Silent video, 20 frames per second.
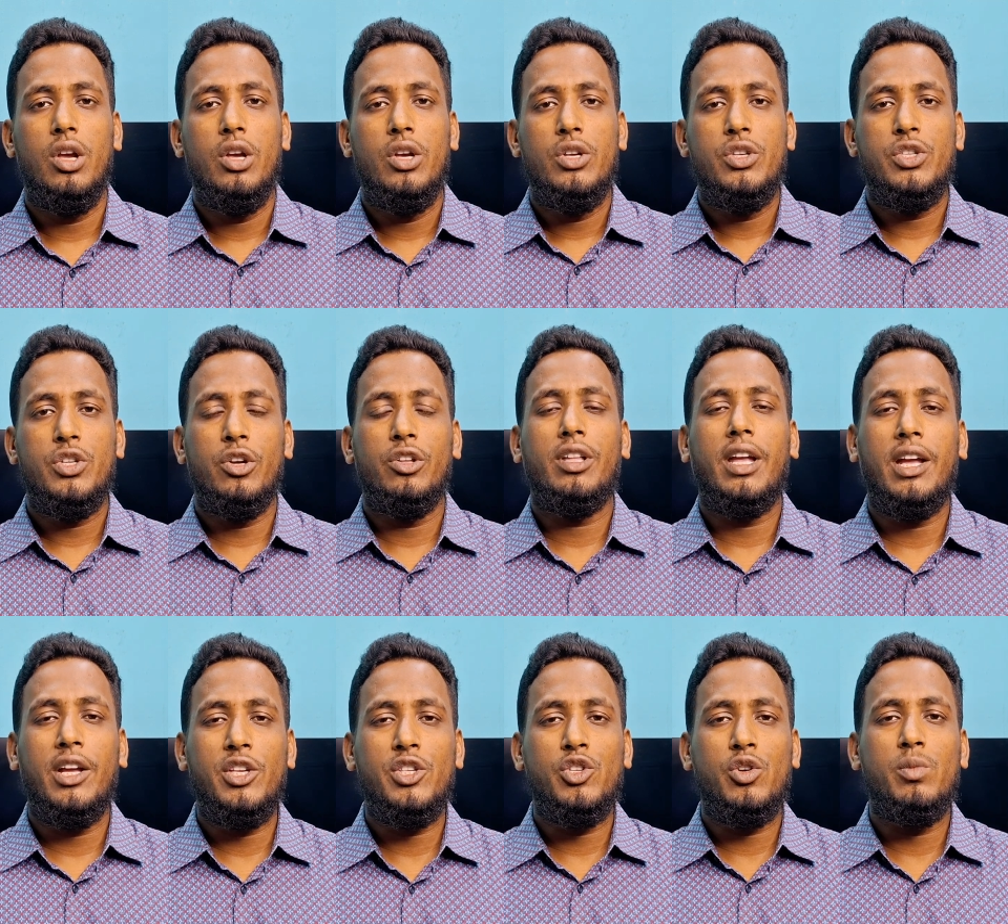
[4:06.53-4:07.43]
So thank
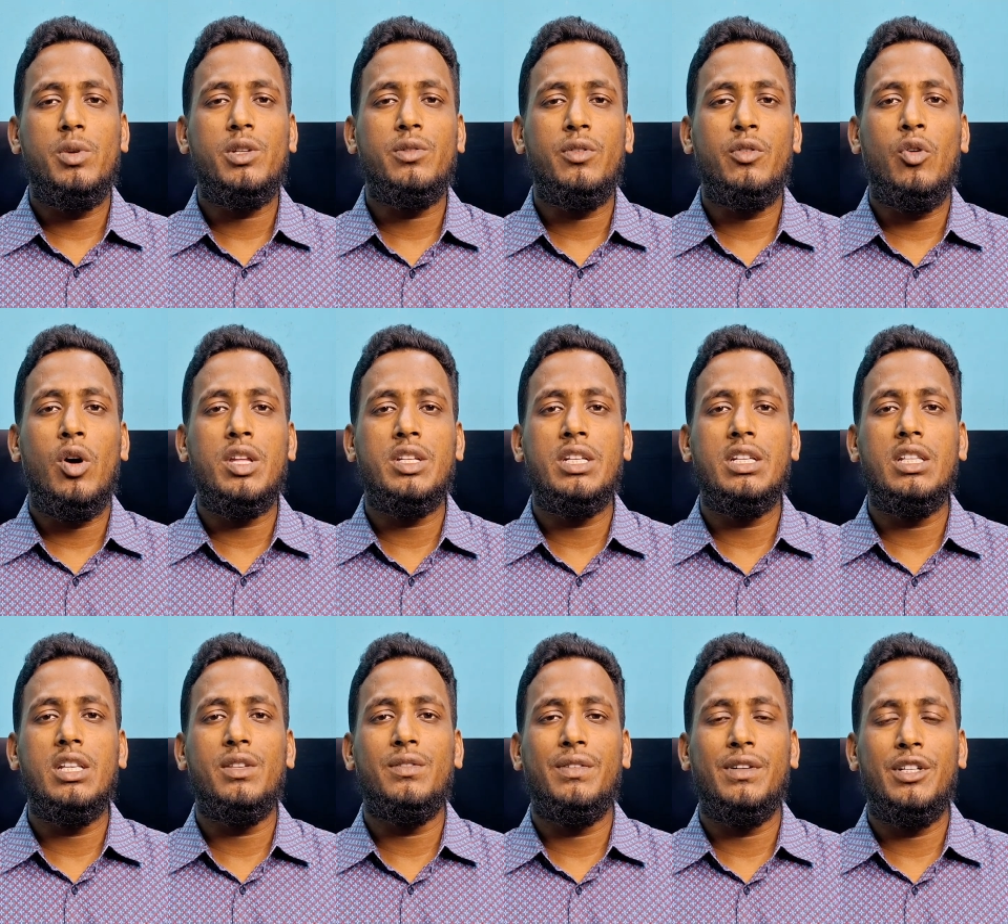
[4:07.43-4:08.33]
you so much for watching
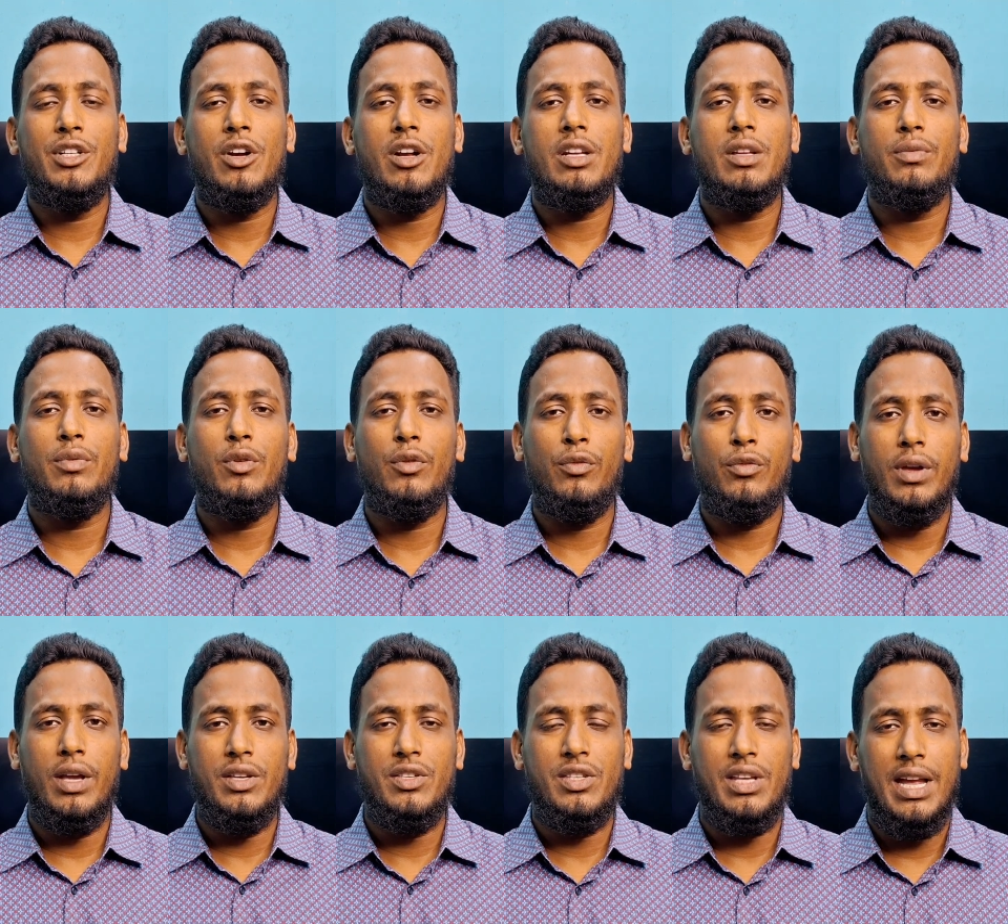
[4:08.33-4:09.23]
this video, and if you
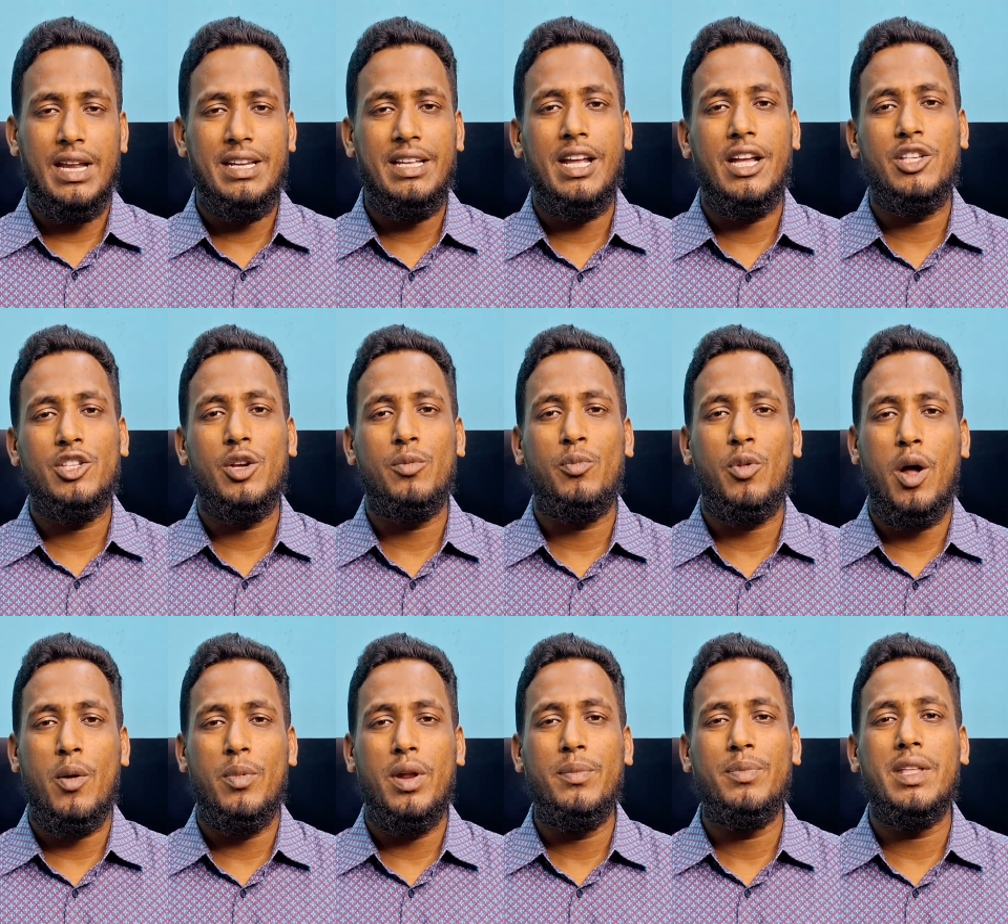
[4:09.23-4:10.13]
face any kinds of
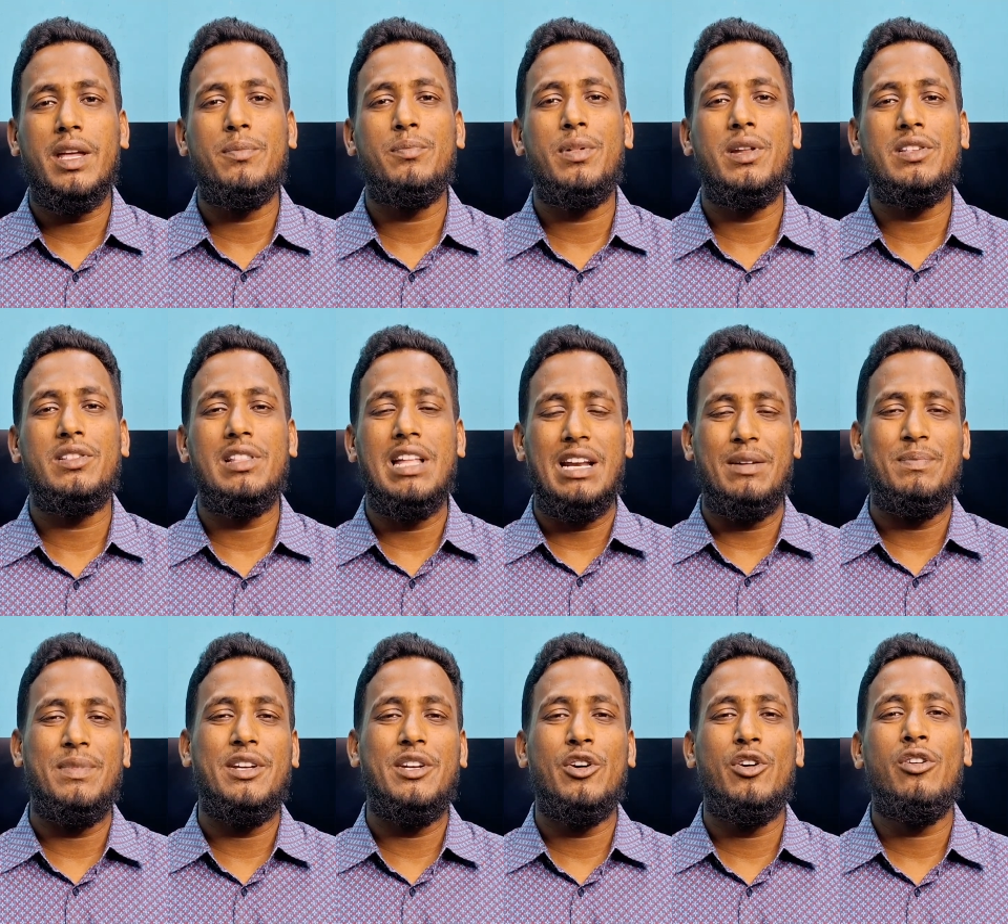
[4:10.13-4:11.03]
problem then please let
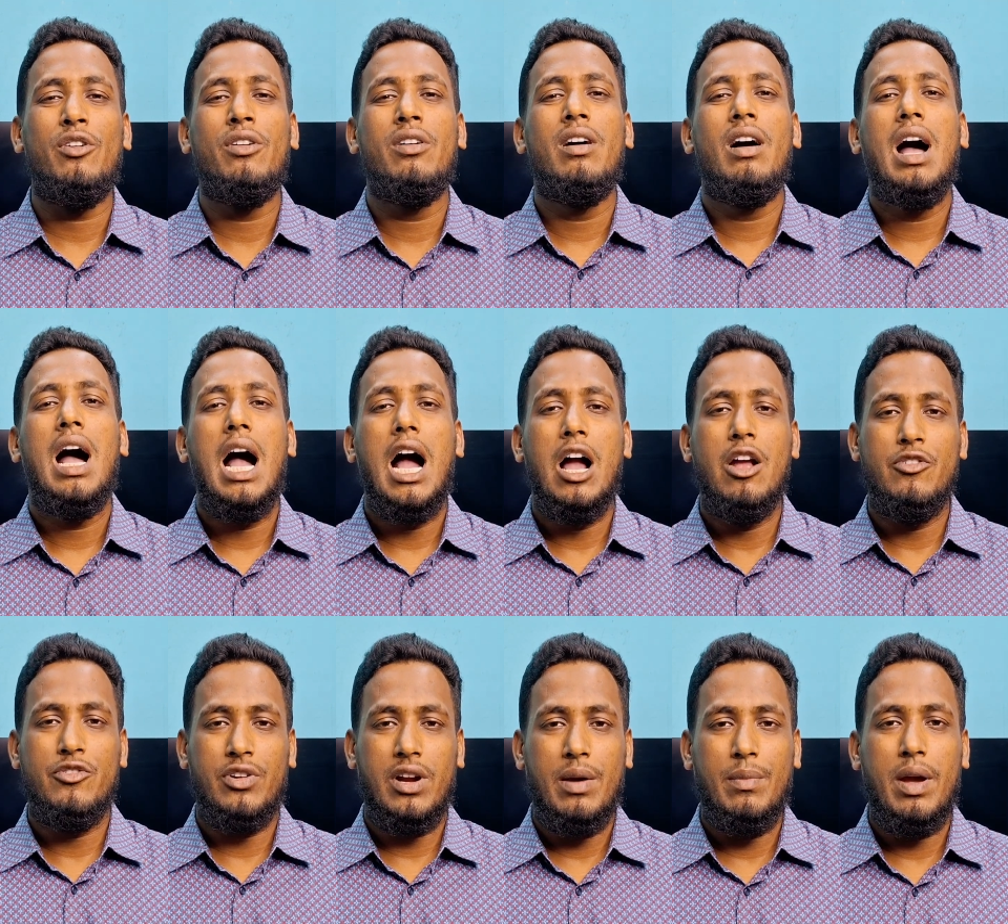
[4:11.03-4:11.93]
me know. I'll
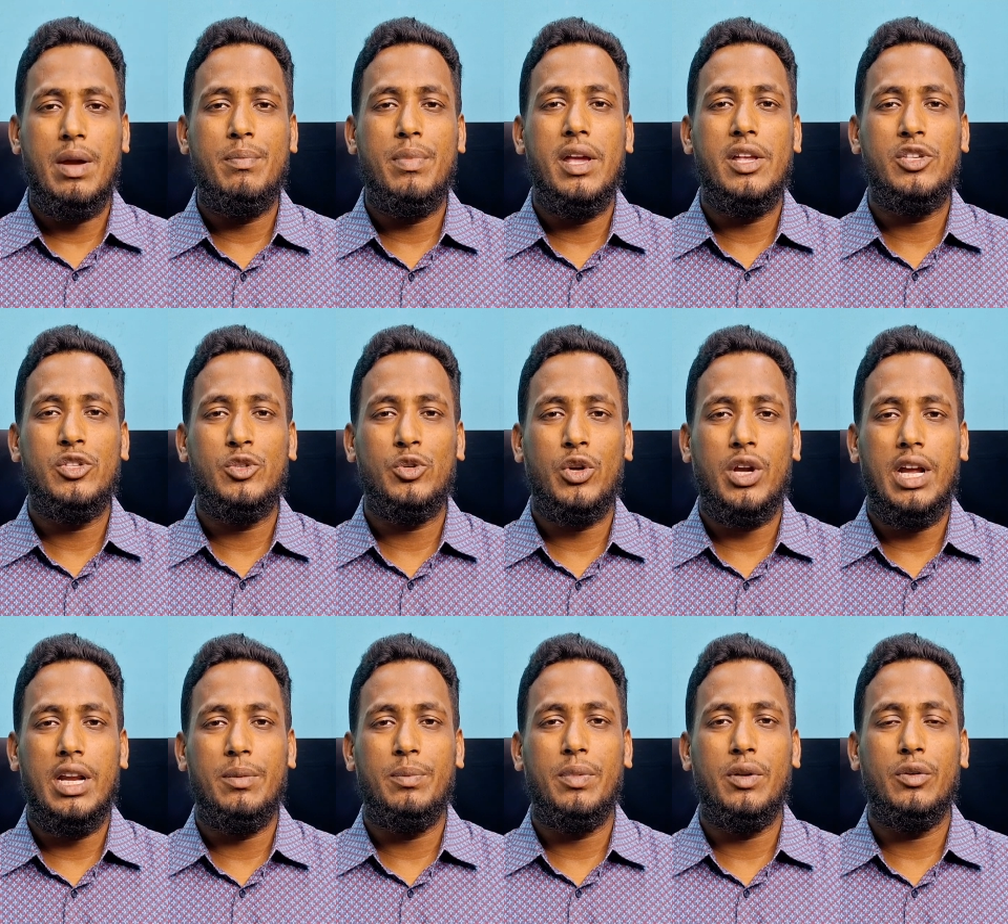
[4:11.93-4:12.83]
try my best to
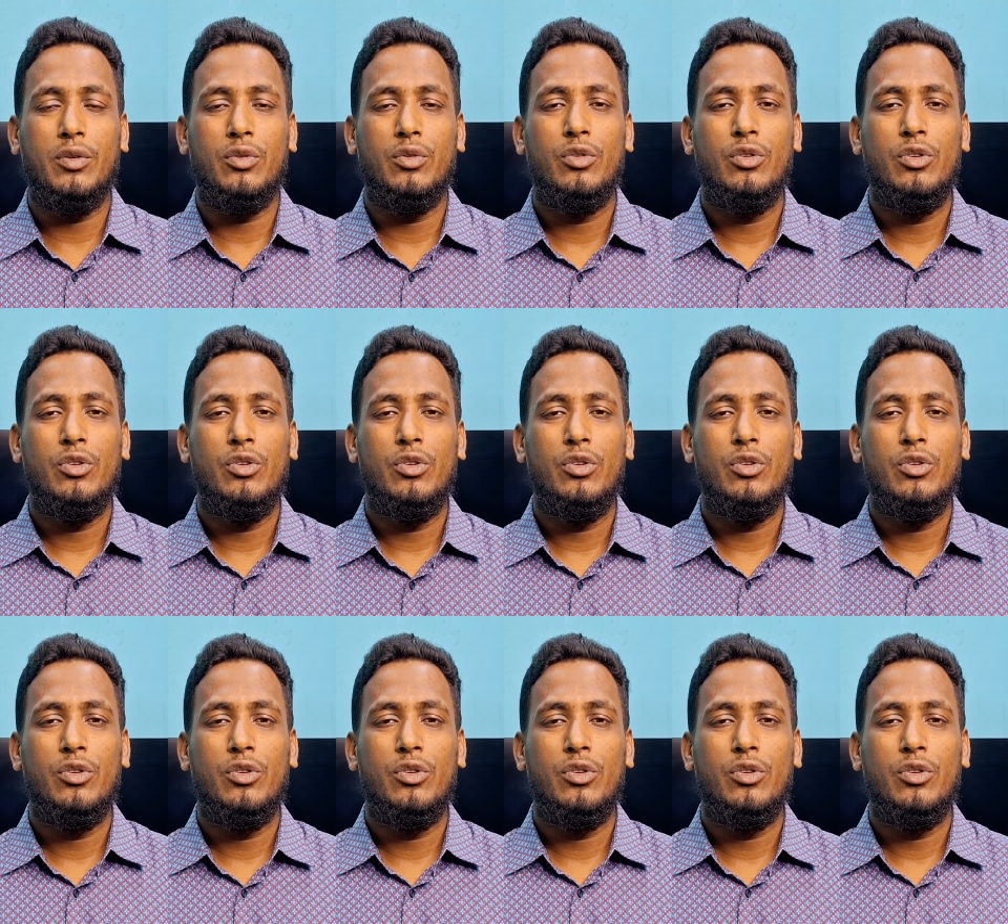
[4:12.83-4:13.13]
help you.